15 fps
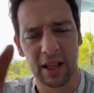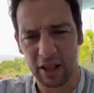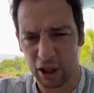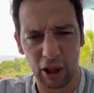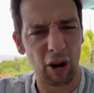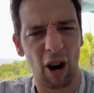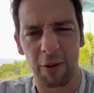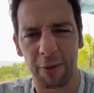
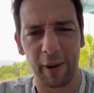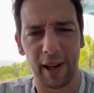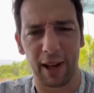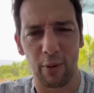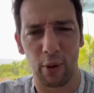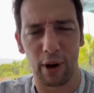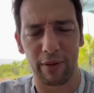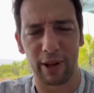You got to fit
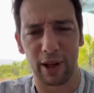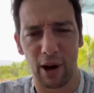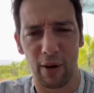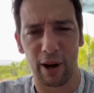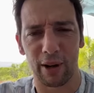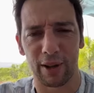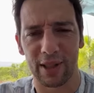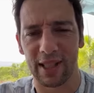in wherever you go.
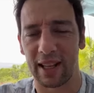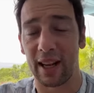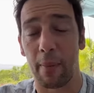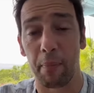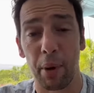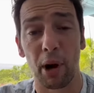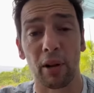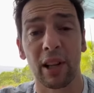I understand
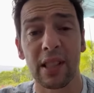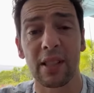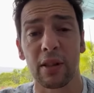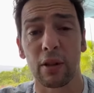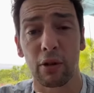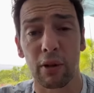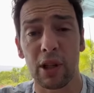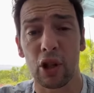that. But
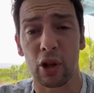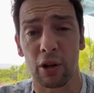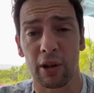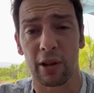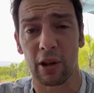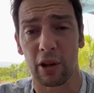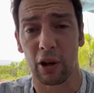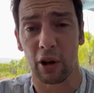listen, Chris,
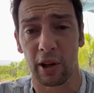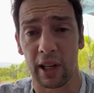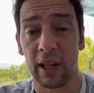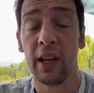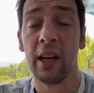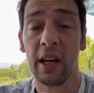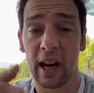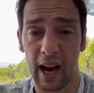Jonathan, and Connie,
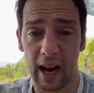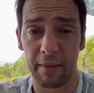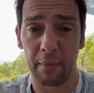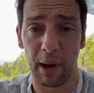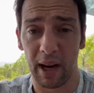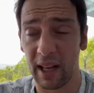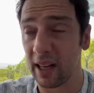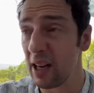and
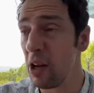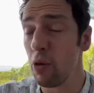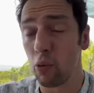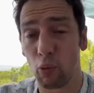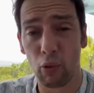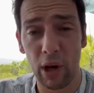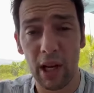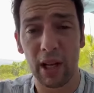Mike,
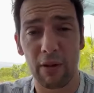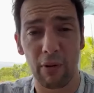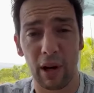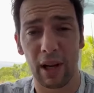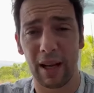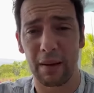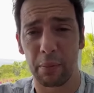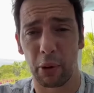really,
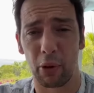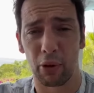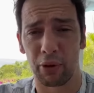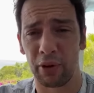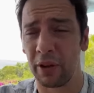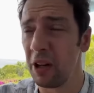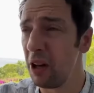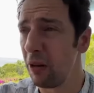really
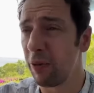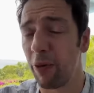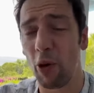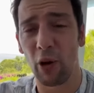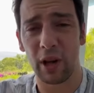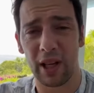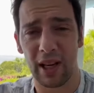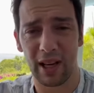important.
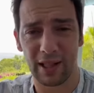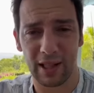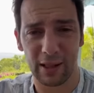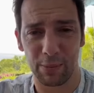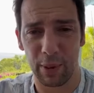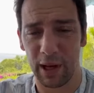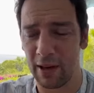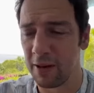40 years it's
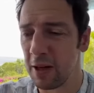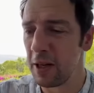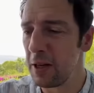been.